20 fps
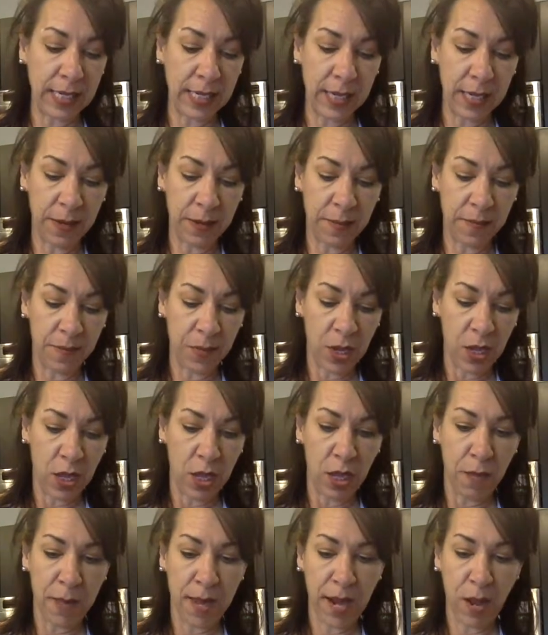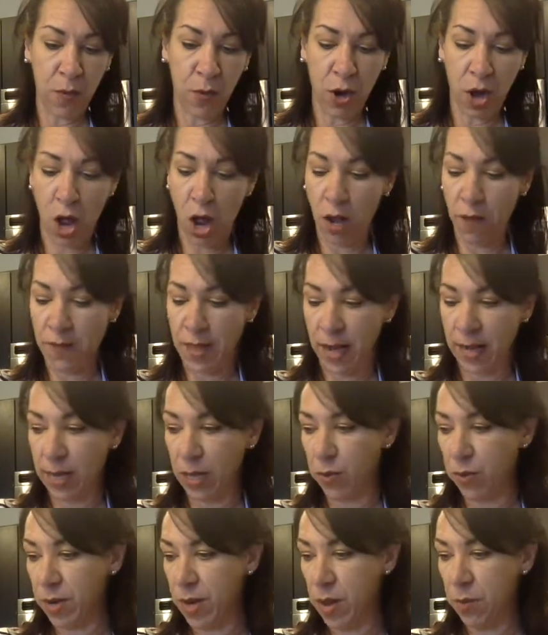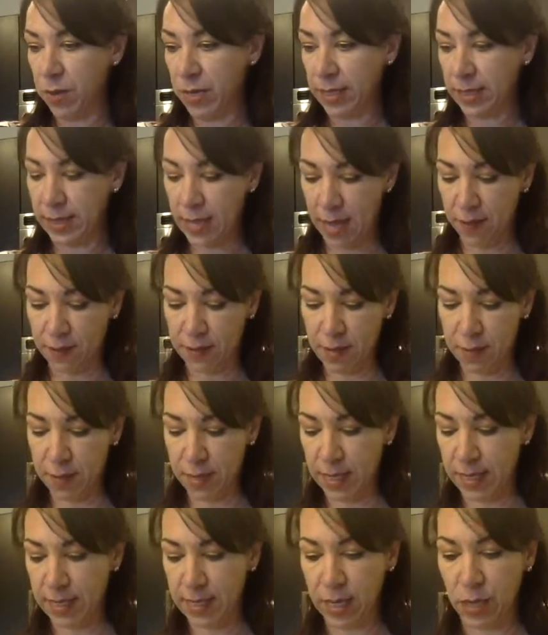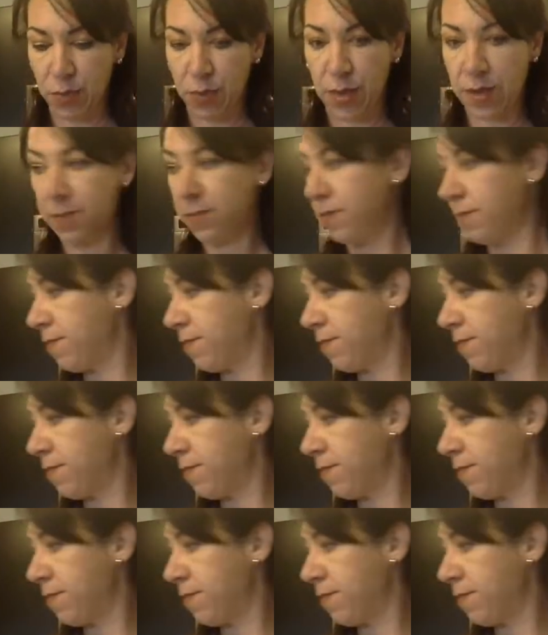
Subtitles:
You might not want all of that liquid. I want to save some of this liquid.